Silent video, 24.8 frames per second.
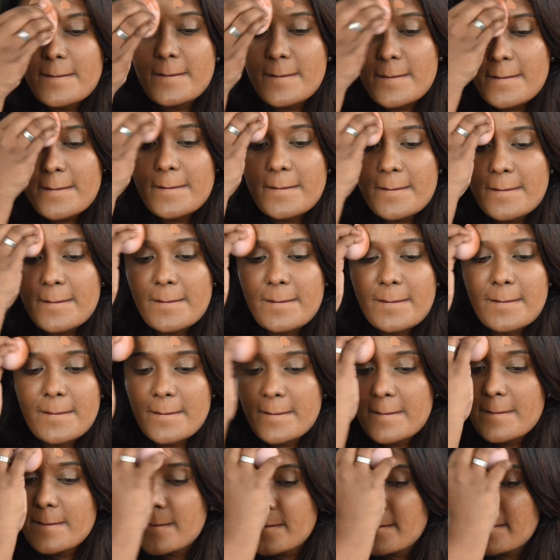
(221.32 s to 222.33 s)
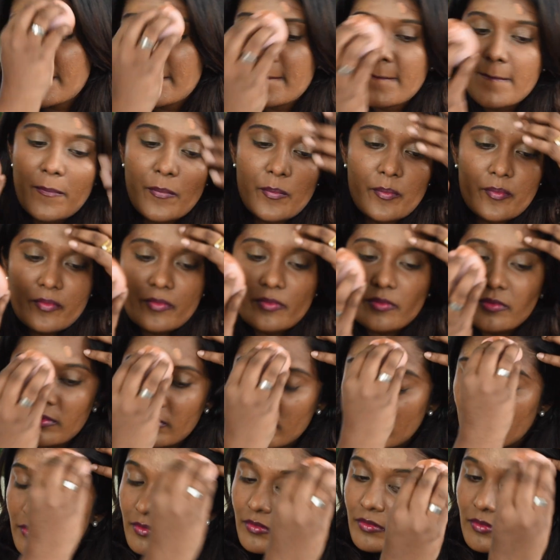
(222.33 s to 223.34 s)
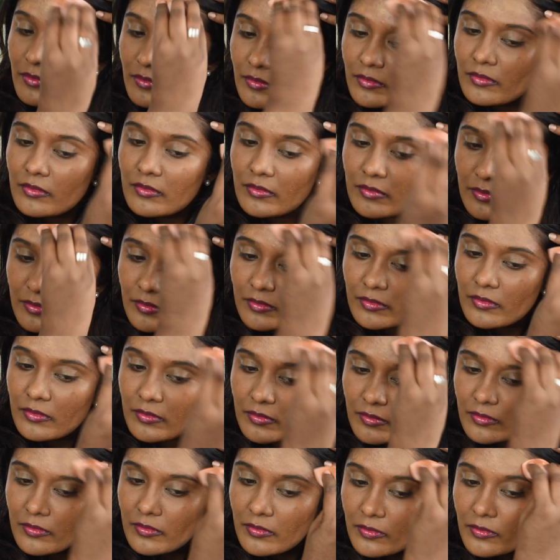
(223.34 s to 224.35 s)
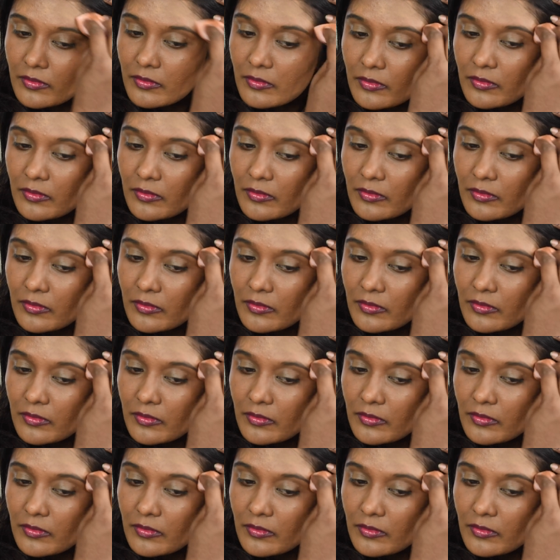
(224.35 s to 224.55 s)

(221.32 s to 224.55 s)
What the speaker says: No one is speaking in this clip.